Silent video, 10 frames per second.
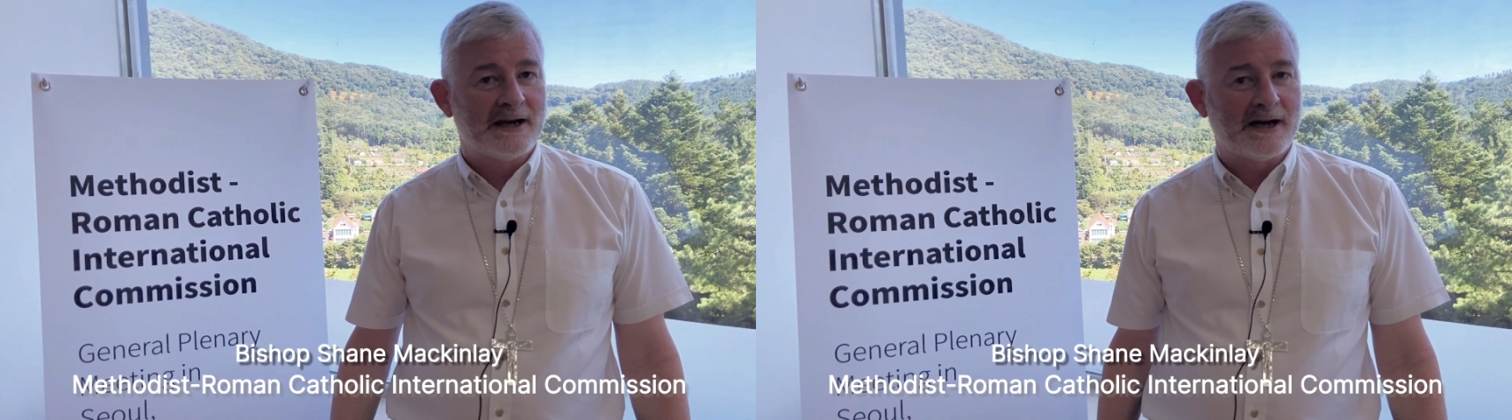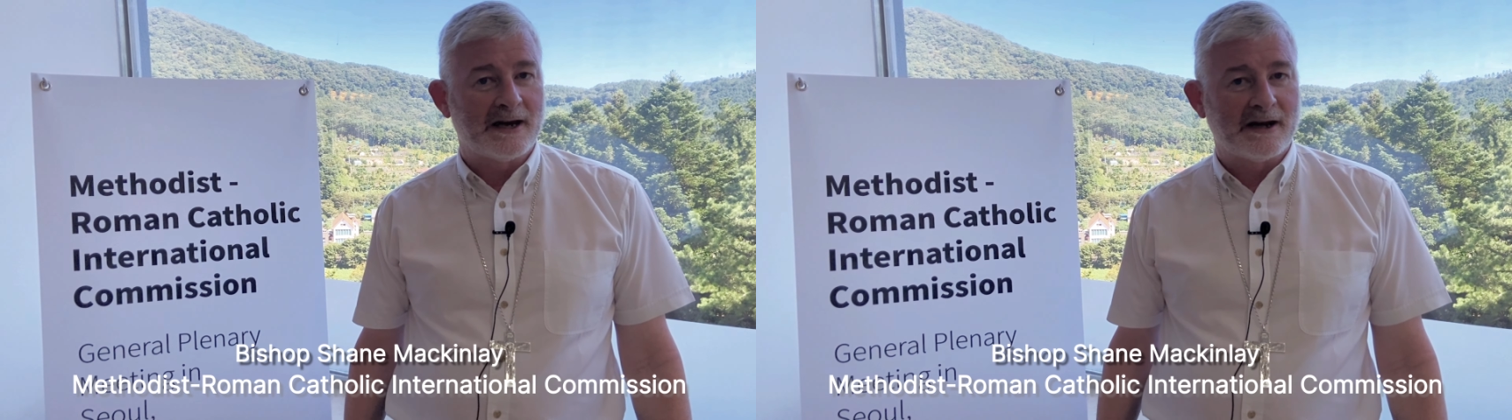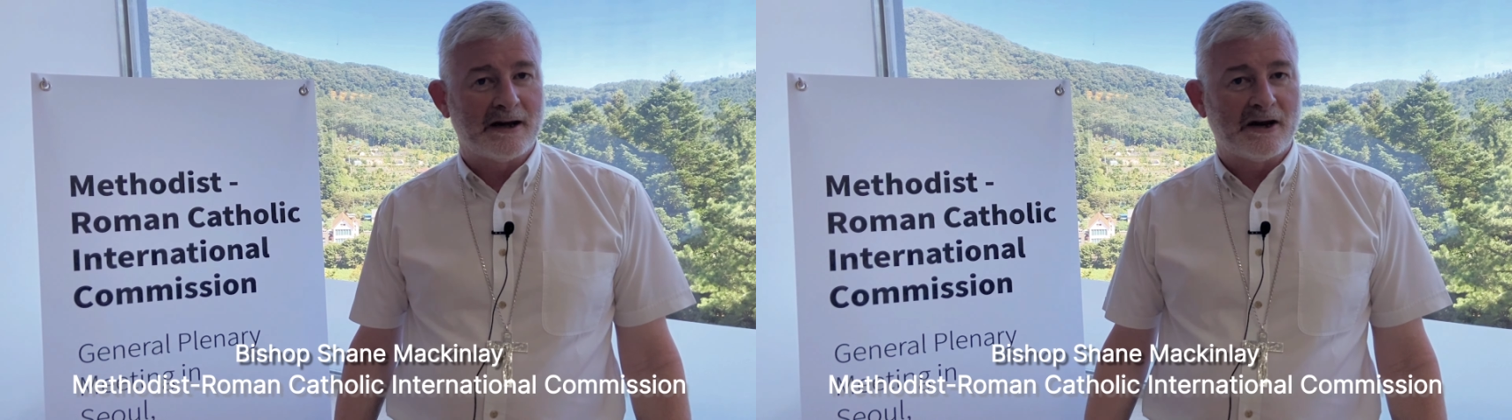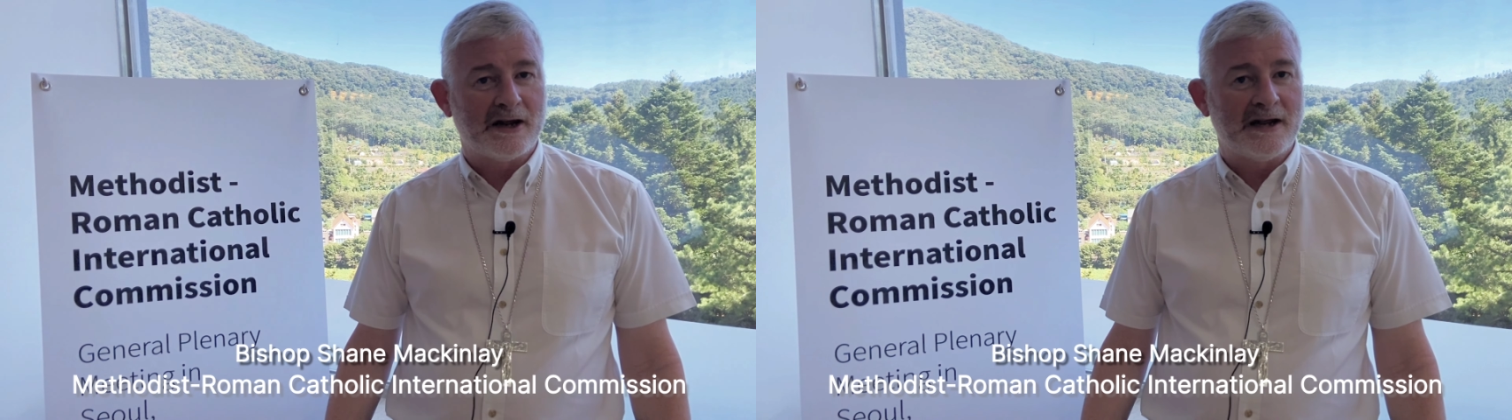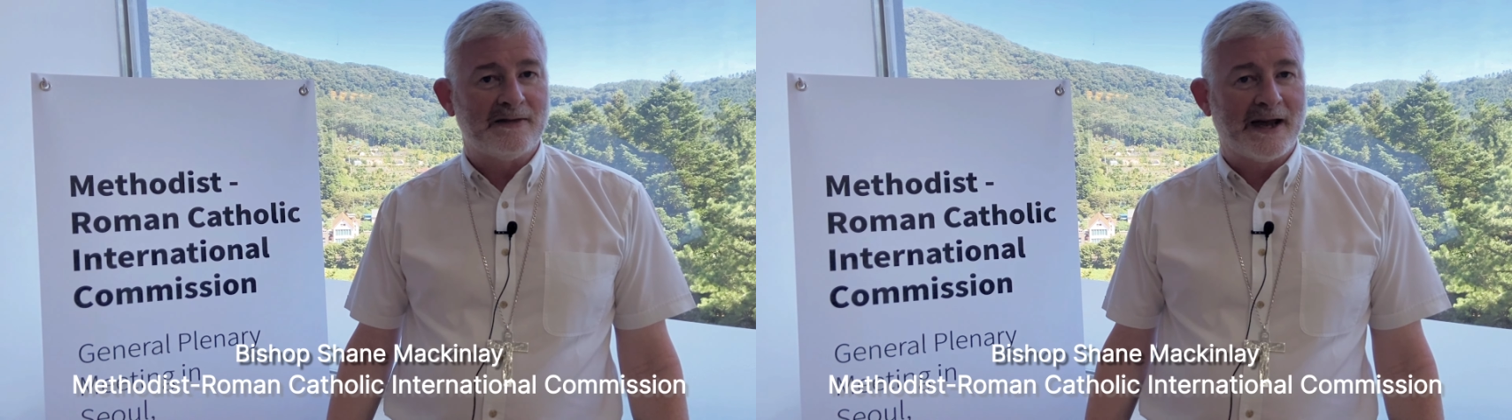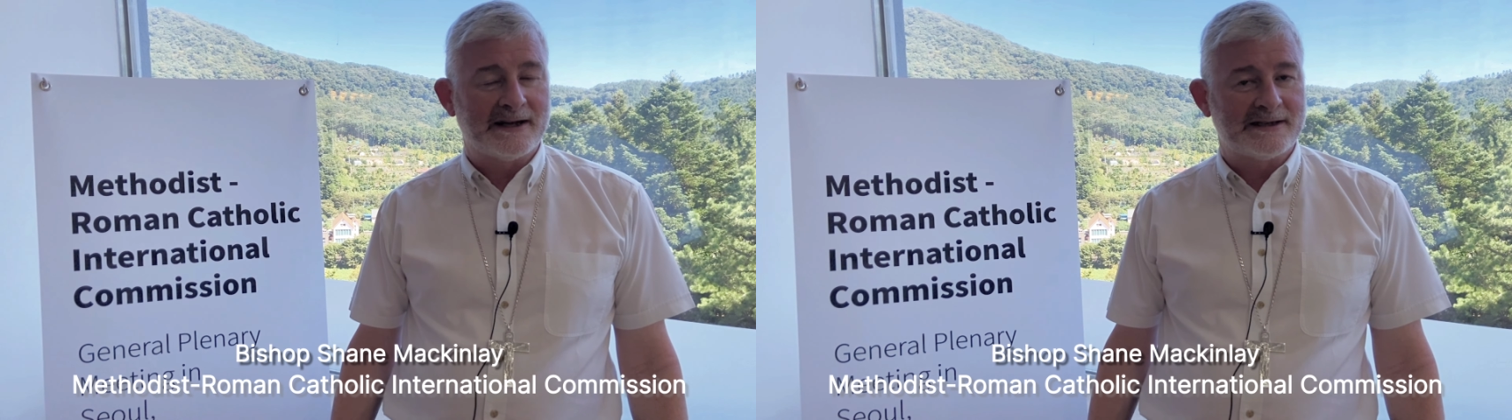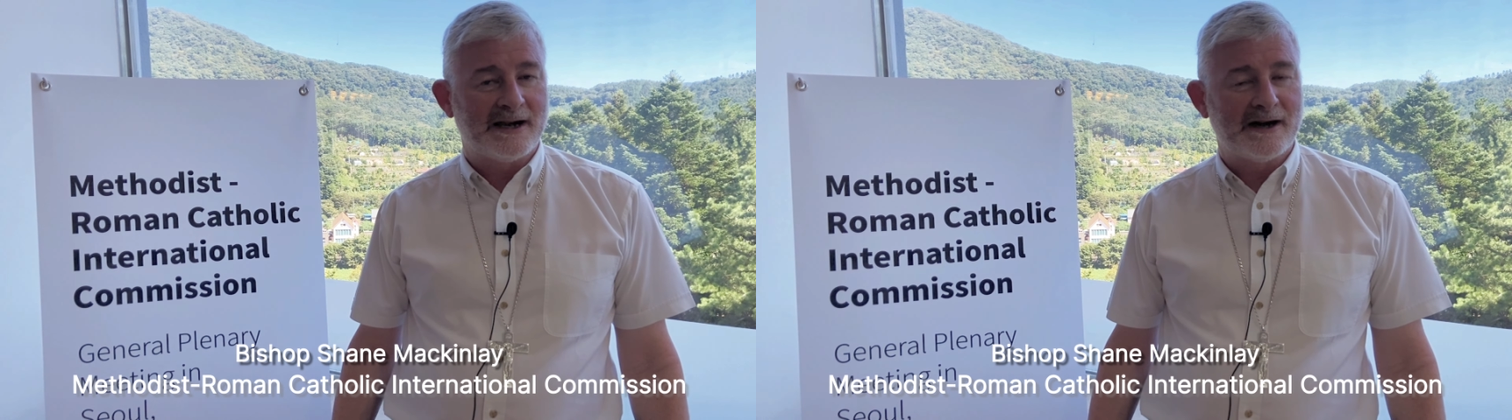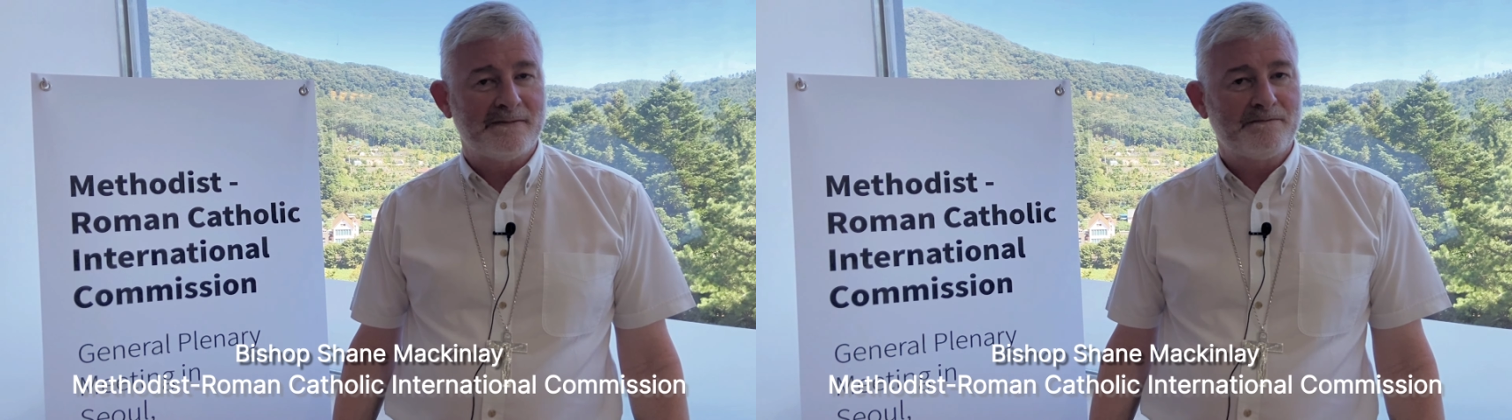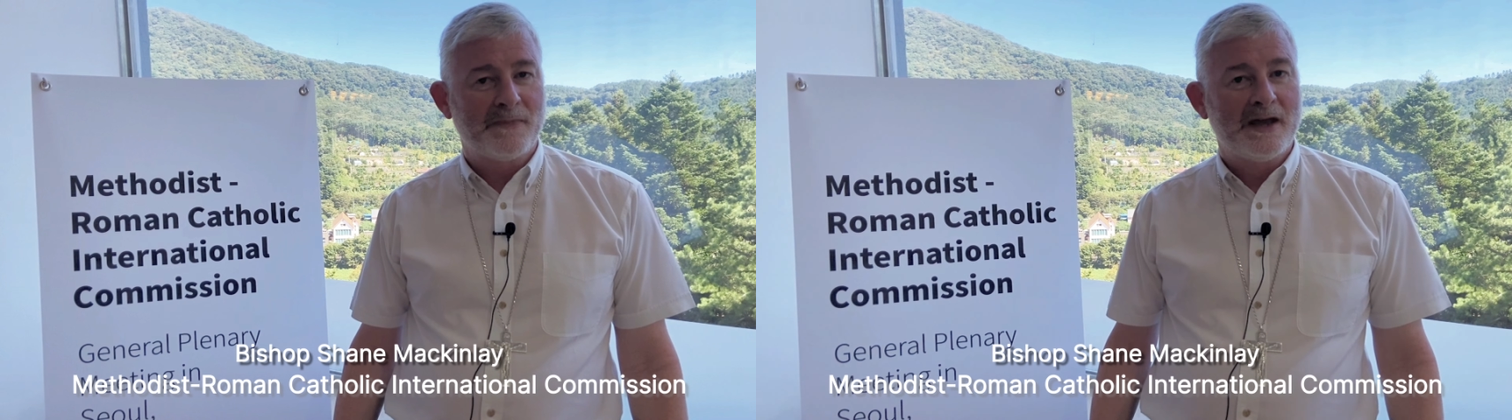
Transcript: uh, in that time